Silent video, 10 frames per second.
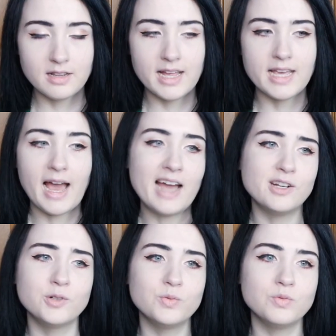Like, I
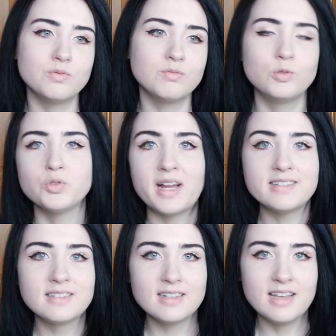don't
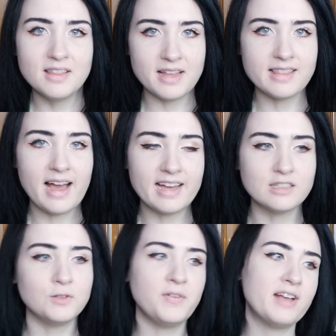dress in like the
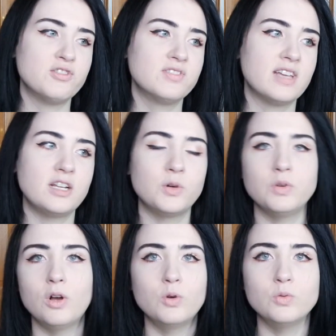highest of fashions. I
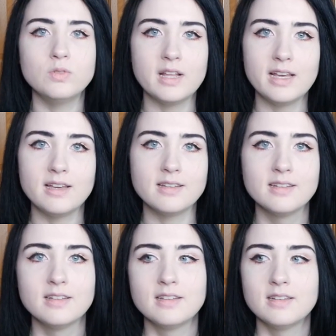don't own
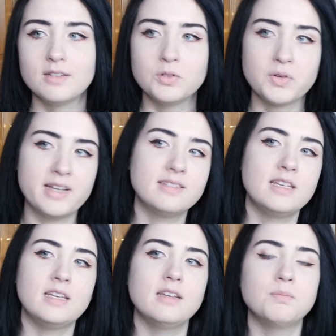like
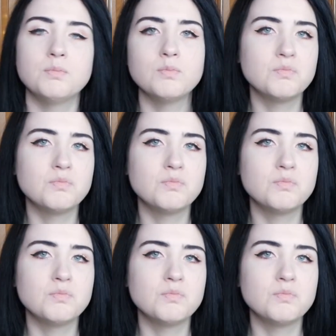crazy